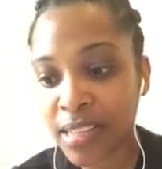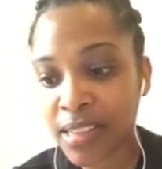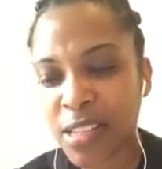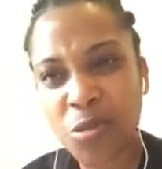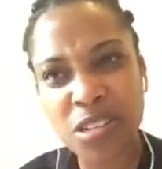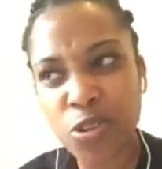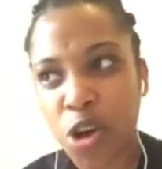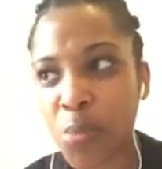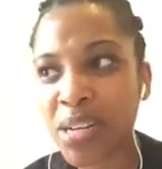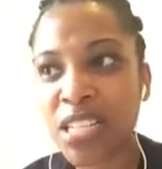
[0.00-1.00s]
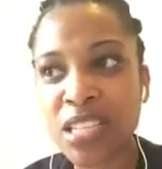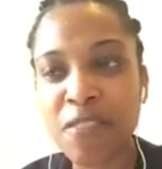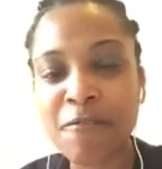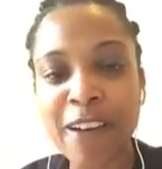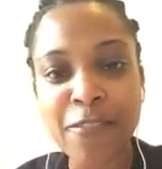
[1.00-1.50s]
this one is common, it's the
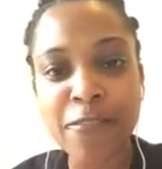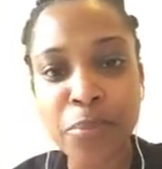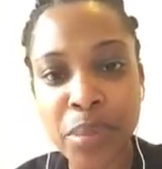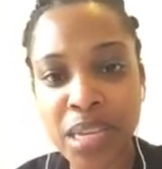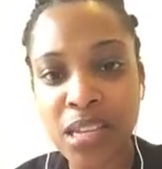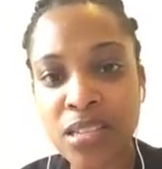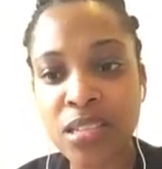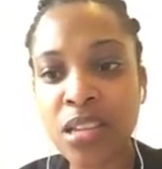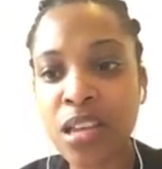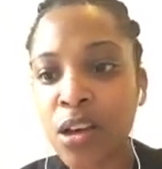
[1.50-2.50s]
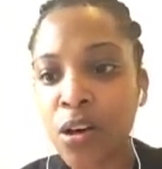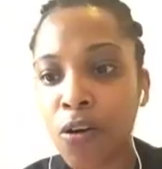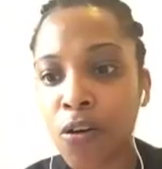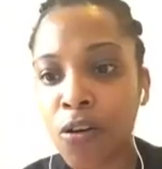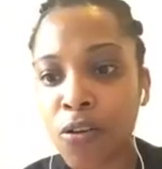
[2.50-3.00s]
5 Ps
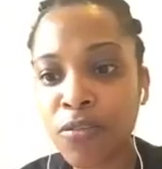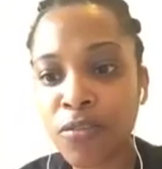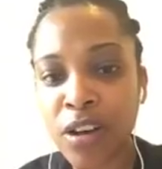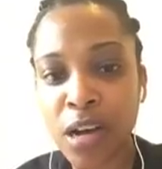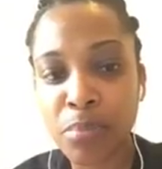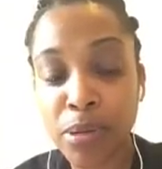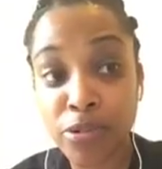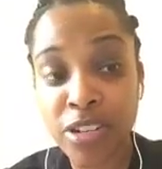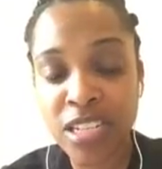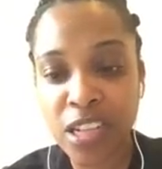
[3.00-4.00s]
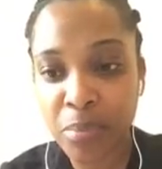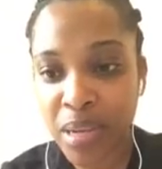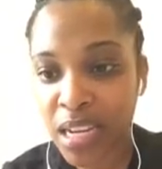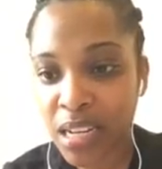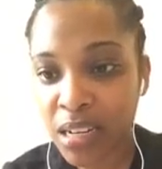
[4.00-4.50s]
of pleuritic
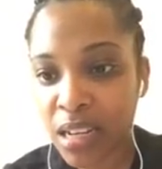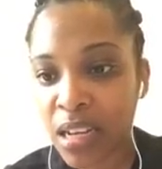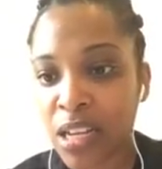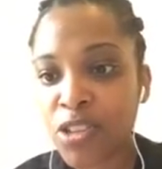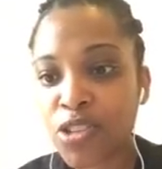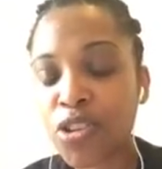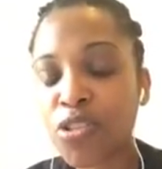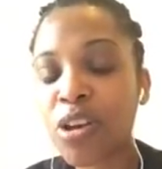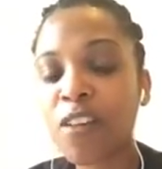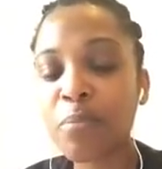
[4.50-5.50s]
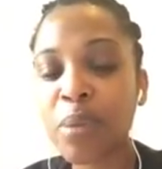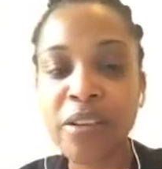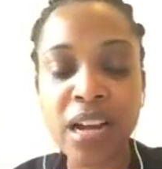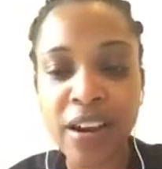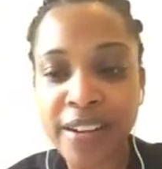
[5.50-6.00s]
pain. So you have
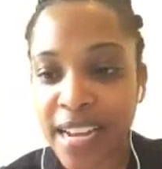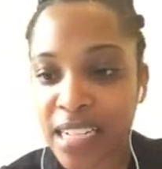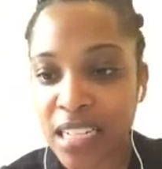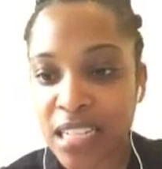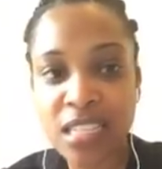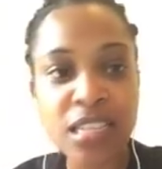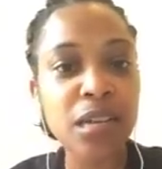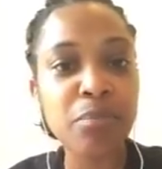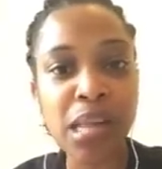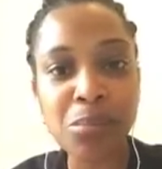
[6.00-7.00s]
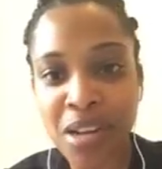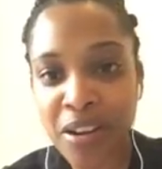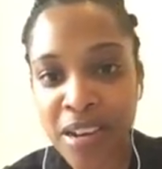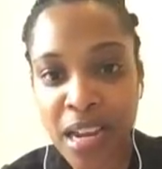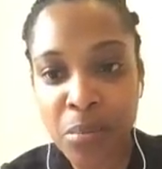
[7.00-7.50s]
pericarditis,
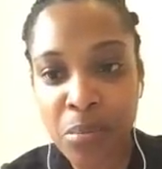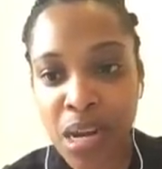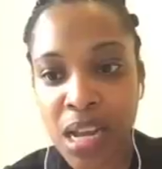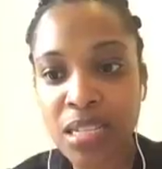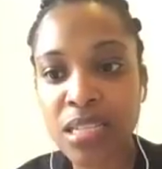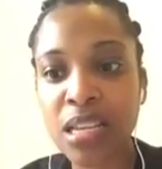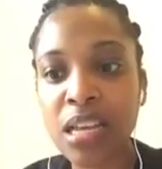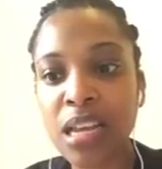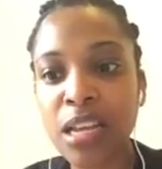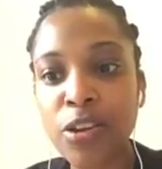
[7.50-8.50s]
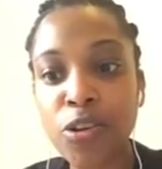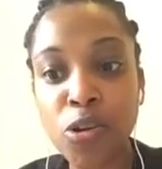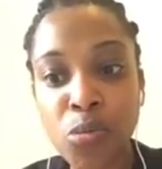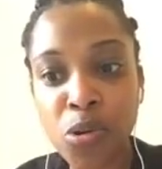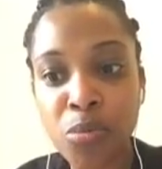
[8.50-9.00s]
pulmonary embolus,
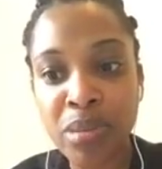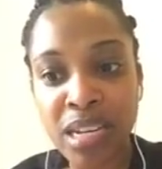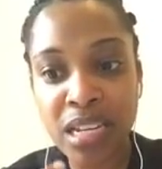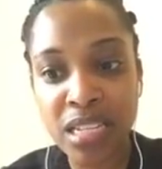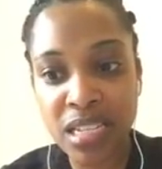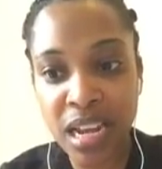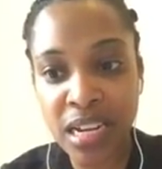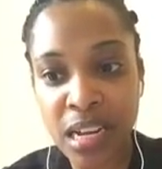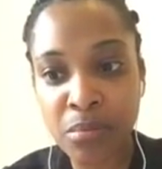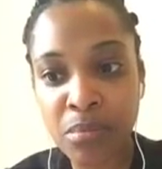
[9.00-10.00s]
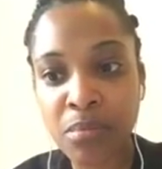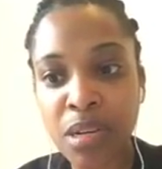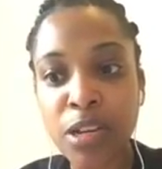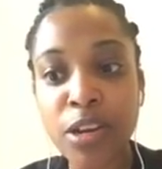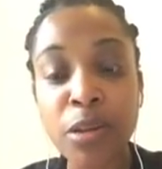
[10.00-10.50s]
pneumomediastinum,
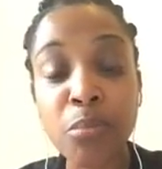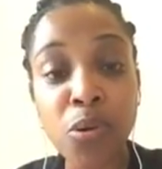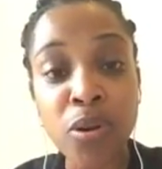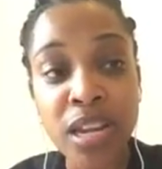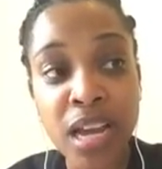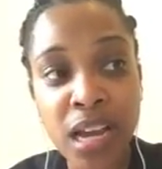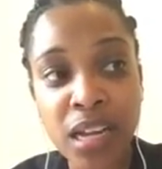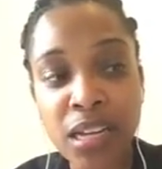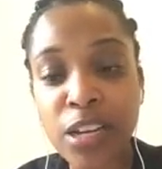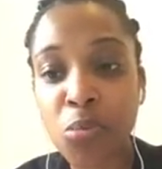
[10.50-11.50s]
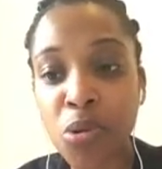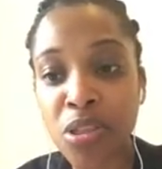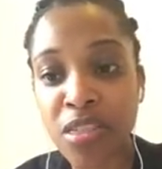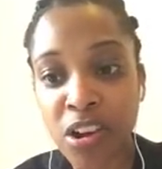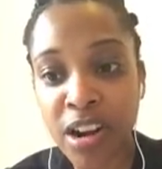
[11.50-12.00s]
pneumonia,
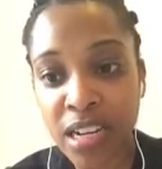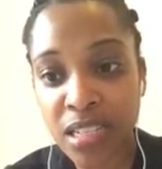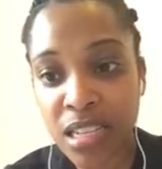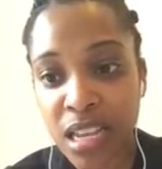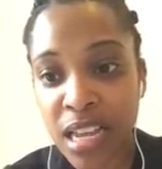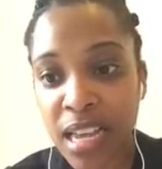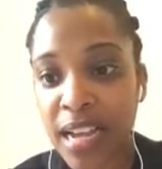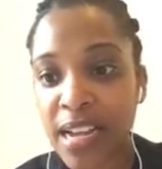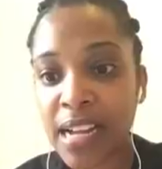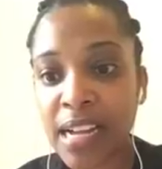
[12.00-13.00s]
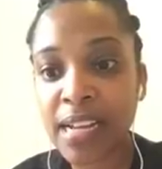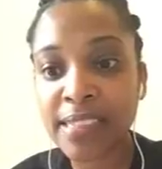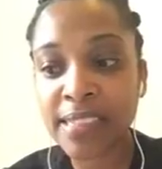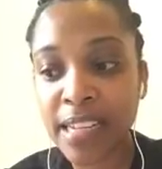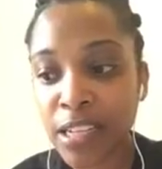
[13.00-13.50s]
pneumothorax,
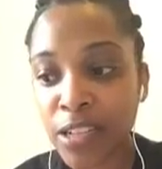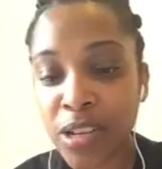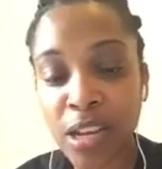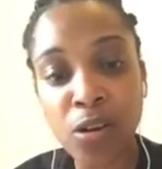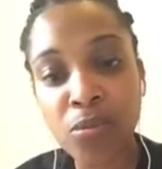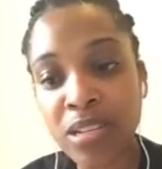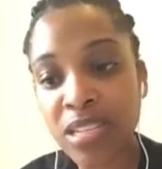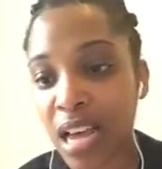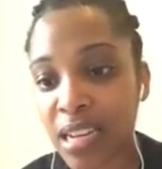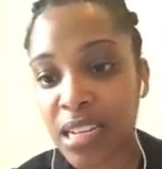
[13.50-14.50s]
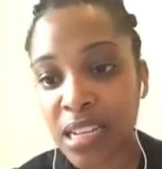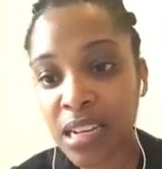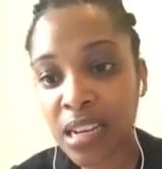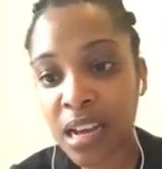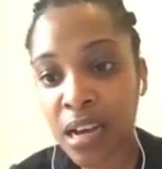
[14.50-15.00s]
and then you can always add in